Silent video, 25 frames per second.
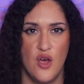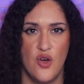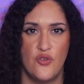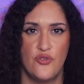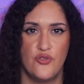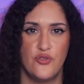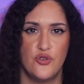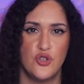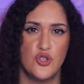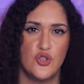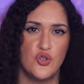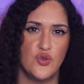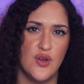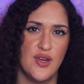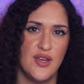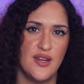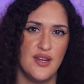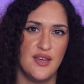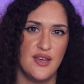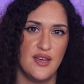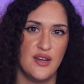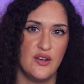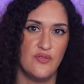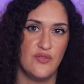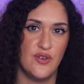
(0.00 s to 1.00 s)
For
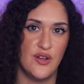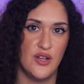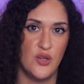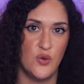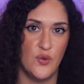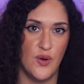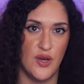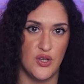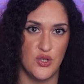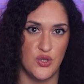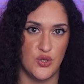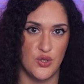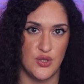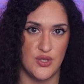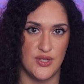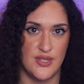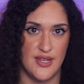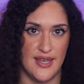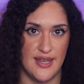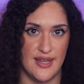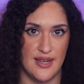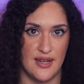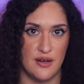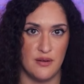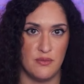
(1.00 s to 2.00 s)
training and evaluation
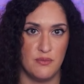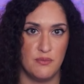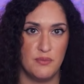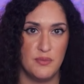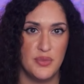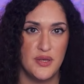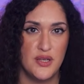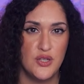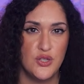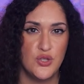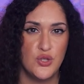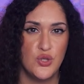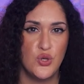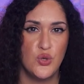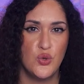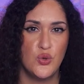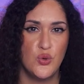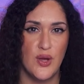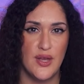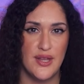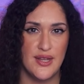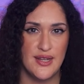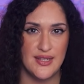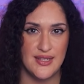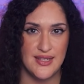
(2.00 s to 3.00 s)
data, build
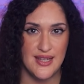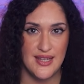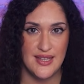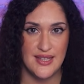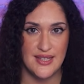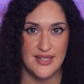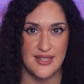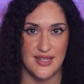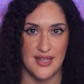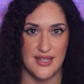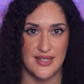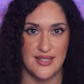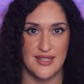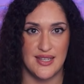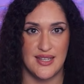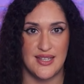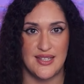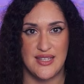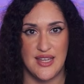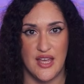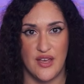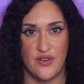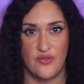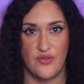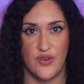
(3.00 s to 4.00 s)
curated datasets in
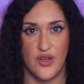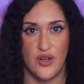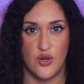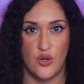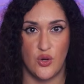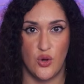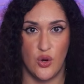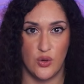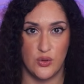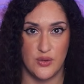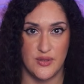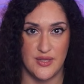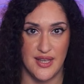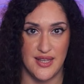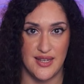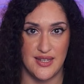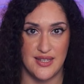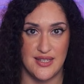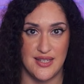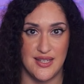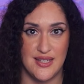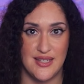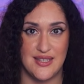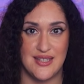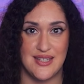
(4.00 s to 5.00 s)
Dev and Gold
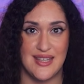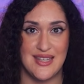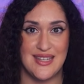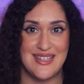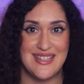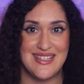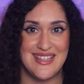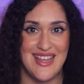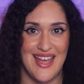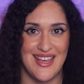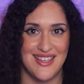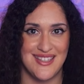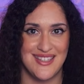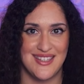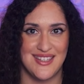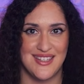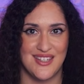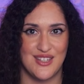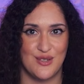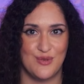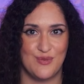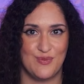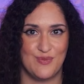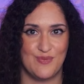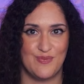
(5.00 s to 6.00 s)
datasets in
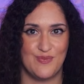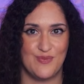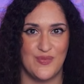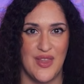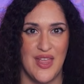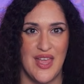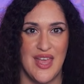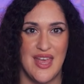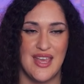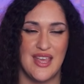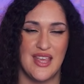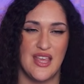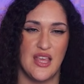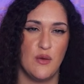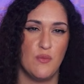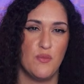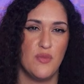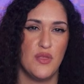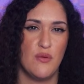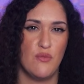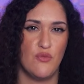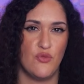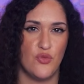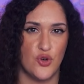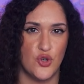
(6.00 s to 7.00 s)
Test. Keep
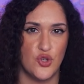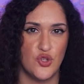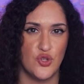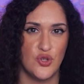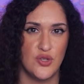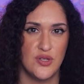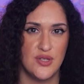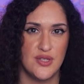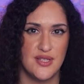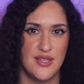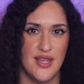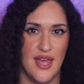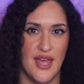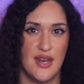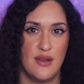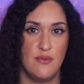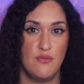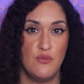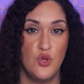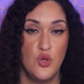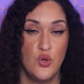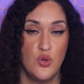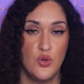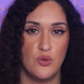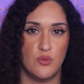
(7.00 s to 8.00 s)
them versioned and
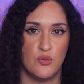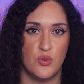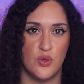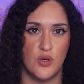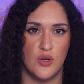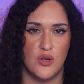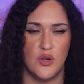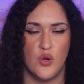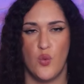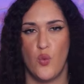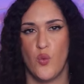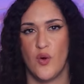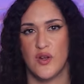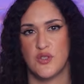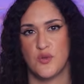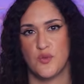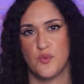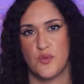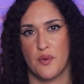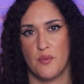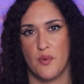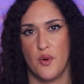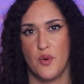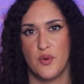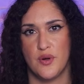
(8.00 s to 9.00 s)
immutable once
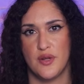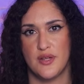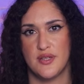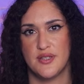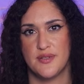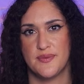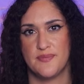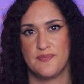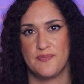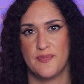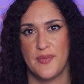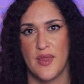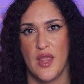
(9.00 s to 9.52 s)
promoted.